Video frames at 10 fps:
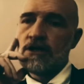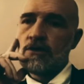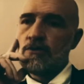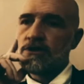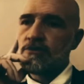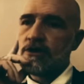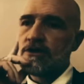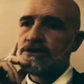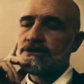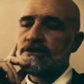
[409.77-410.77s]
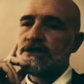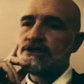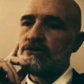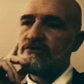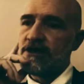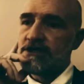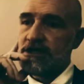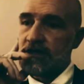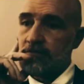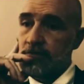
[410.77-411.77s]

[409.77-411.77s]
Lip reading: with regards to the issue of hijab.